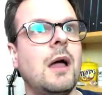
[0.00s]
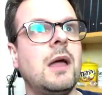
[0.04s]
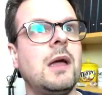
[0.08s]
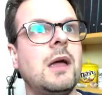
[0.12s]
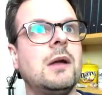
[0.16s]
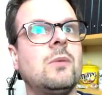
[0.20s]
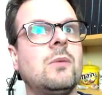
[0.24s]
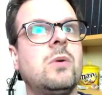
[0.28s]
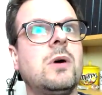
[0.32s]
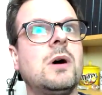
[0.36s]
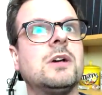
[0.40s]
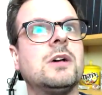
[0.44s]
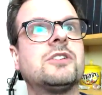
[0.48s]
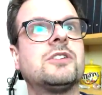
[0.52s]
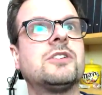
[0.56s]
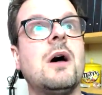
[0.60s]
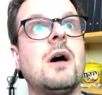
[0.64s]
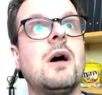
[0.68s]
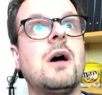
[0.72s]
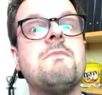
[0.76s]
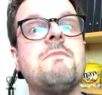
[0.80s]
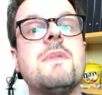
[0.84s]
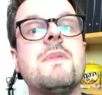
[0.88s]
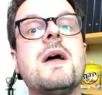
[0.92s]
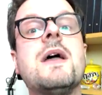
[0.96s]
It was
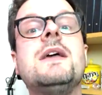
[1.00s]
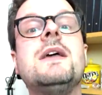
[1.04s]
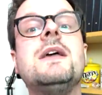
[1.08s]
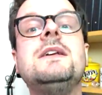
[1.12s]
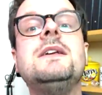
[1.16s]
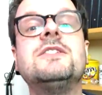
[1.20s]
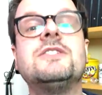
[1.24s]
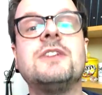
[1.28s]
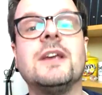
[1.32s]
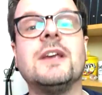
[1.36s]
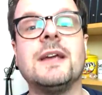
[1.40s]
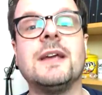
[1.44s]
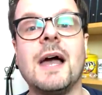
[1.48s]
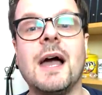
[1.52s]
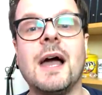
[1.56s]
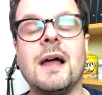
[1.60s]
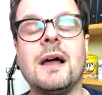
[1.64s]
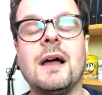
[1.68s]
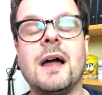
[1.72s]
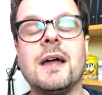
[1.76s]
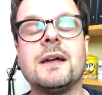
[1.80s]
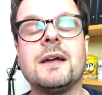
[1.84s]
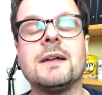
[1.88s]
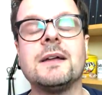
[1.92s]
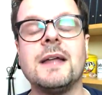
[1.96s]
amazing.
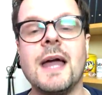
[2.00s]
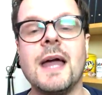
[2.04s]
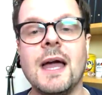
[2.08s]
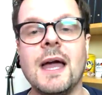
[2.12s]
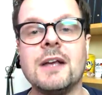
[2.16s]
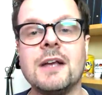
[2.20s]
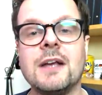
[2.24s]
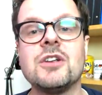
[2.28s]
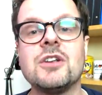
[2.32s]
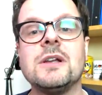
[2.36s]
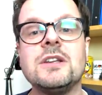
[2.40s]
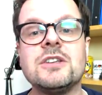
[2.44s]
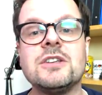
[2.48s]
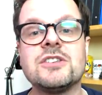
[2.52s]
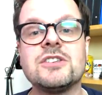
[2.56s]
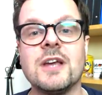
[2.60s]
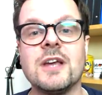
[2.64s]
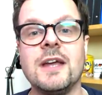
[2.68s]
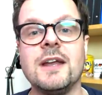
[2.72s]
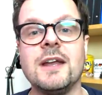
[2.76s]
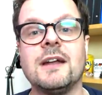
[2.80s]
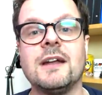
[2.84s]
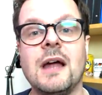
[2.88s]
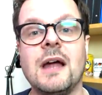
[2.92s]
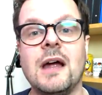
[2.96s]
I can actually
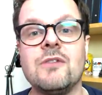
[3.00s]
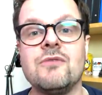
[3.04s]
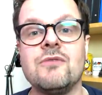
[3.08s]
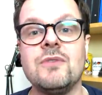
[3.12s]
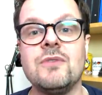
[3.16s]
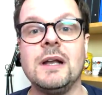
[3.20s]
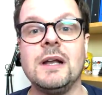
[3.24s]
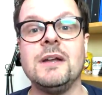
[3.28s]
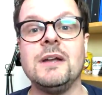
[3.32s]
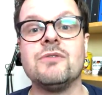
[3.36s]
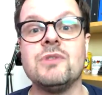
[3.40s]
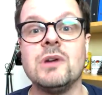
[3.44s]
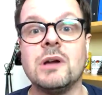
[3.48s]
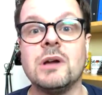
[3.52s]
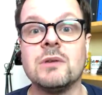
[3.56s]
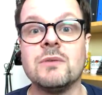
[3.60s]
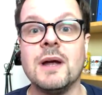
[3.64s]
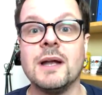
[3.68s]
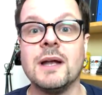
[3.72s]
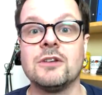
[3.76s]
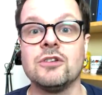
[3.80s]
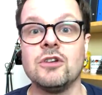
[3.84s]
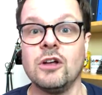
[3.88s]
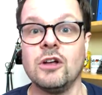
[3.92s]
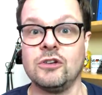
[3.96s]
say that I really
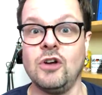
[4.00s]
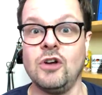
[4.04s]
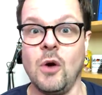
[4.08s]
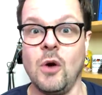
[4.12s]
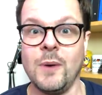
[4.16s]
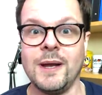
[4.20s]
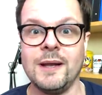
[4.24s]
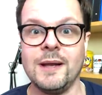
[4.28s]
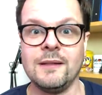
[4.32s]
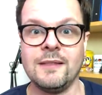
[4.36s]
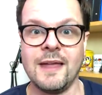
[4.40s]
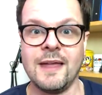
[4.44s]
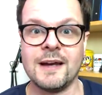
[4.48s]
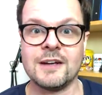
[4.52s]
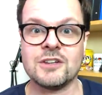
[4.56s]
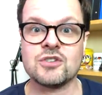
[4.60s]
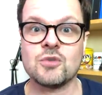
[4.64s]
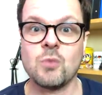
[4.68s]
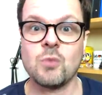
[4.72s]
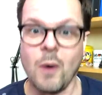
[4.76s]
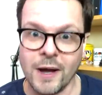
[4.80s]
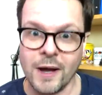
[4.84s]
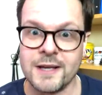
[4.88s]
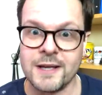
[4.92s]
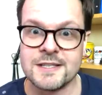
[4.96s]
regret not going there
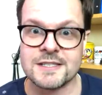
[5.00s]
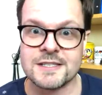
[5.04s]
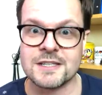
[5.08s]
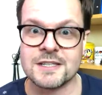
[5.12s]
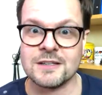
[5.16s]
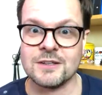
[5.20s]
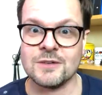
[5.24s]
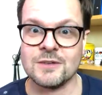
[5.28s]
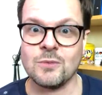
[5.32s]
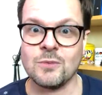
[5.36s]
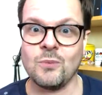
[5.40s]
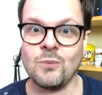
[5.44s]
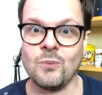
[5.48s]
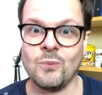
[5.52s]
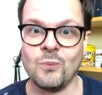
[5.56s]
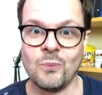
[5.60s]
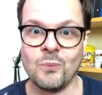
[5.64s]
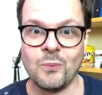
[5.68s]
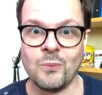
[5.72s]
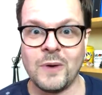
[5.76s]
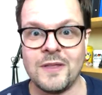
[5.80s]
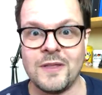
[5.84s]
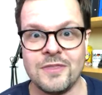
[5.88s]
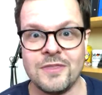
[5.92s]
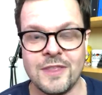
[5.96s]
twice
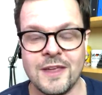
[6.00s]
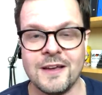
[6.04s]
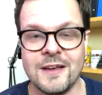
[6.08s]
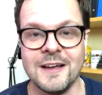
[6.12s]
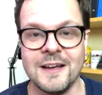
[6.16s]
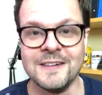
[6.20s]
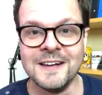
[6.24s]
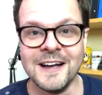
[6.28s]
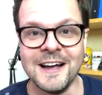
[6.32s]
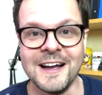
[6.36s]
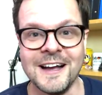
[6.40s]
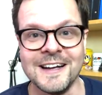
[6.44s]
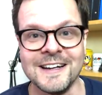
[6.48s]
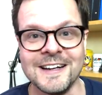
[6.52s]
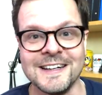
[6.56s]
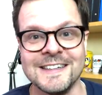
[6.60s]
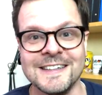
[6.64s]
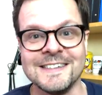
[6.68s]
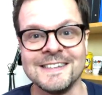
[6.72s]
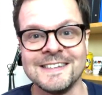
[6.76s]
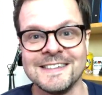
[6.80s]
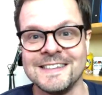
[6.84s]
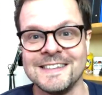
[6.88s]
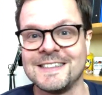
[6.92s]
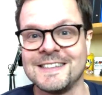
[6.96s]
in there.
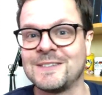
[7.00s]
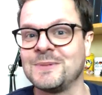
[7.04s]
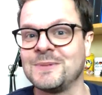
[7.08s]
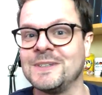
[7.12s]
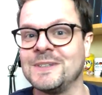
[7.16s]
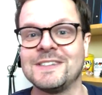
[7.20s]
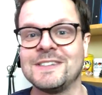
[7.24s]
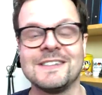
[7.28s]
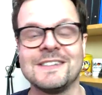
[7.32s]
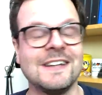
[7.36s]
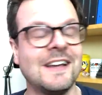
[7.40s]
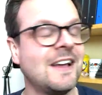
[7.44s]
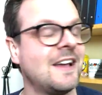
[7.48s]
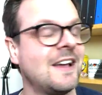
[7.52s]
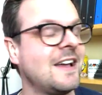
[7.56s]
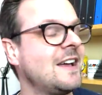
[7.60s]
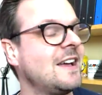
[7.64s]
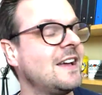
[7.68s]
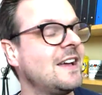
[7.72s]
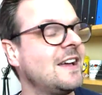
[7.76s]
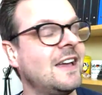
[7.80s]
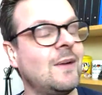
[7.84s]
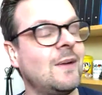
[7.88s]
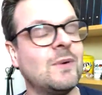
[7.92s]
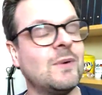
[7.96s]
It
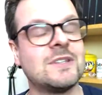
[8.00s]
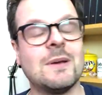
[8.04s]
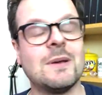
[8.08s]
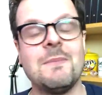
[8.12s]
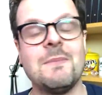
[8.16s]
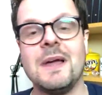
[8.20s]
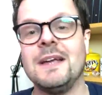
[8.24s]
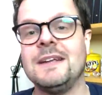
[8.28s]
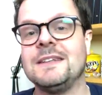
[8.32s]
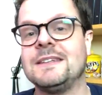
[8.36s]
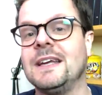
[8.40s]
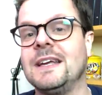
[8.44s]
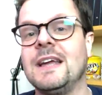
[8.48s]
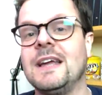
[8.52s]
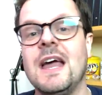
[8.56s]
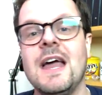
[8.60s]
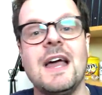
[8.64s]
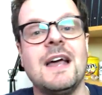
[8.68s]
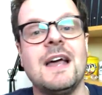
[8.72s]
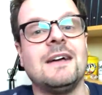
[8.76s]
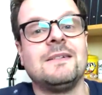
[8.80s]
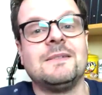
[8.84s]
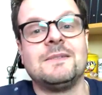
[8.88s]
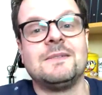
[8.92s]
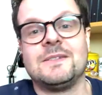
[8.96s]
was amazing.
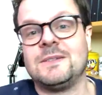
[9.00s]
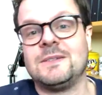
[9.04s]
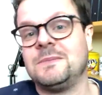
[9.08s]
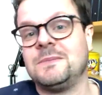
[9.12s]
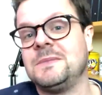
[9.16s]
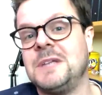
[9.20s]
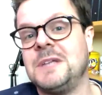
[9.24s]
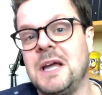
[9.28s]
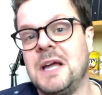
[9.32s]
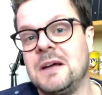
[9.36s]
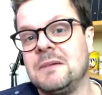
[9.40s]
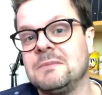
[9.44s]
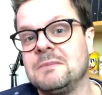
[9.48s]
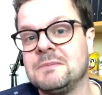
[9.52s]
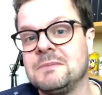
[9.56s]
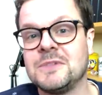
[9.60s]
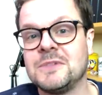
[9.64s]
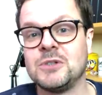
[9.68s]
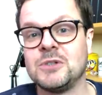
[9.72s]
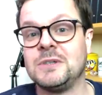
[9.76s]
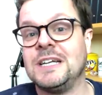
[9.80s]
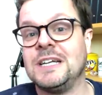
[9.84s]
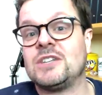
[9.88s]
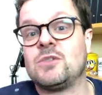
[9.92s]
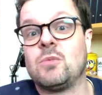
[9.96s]
Yeah,
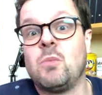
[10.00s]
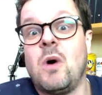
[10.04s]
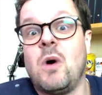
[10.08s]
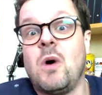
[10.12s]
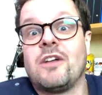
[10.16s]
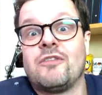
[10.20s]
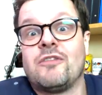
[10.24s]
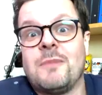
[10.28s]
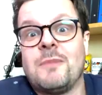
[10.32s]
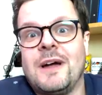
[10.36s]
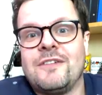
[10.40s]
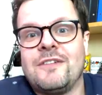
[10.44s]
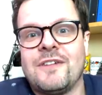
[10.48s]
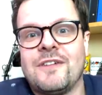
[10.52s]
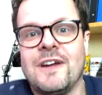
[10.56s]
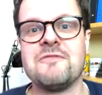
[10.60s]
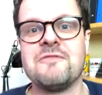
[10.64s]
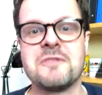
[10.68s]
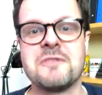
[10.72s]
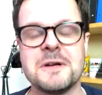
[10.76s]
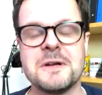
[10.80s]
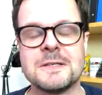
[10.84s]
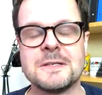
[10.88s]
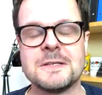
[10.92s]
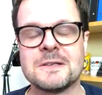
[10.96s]
so that's one of my
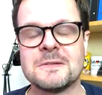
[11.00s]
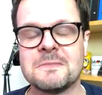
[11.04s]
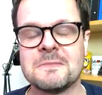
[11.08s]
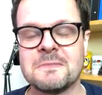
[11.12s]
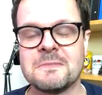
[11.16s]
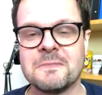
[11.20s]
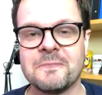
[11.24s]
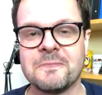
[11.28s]
favorites.